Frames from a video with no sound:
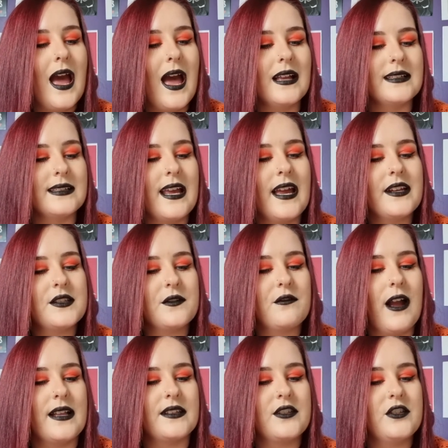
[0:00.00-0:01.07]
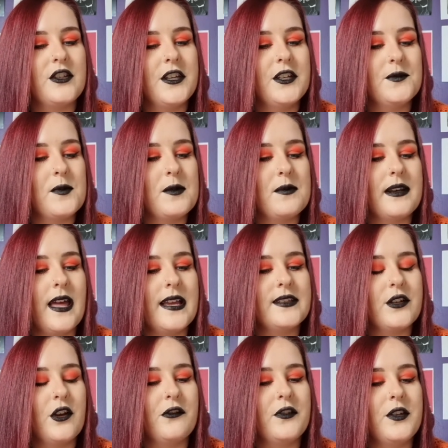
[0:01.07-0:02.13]
As an act of gratitude, we would like
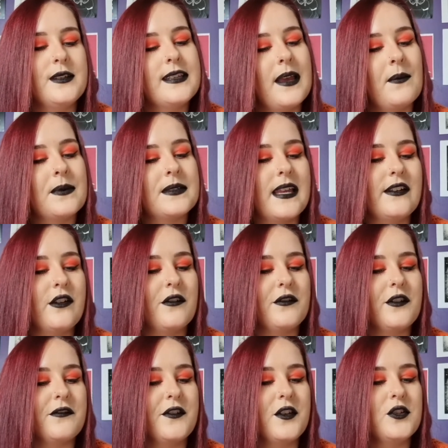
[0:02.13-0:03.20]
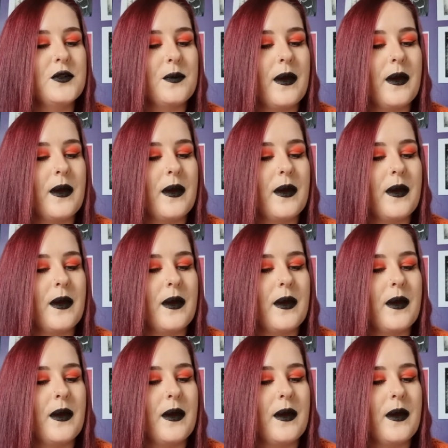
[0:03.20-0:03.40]
to offer you 10% off your future